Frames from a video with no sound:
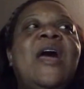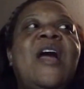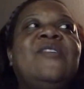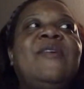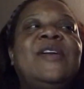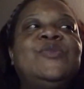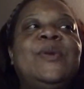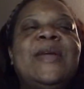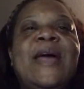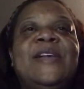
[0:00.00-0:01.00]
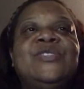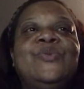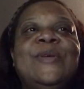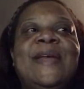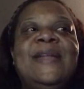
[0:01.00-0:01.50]
I graduated high
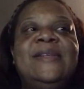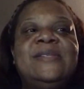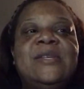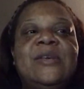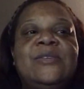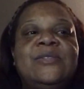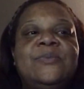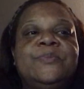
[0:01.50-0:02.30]
school in '86.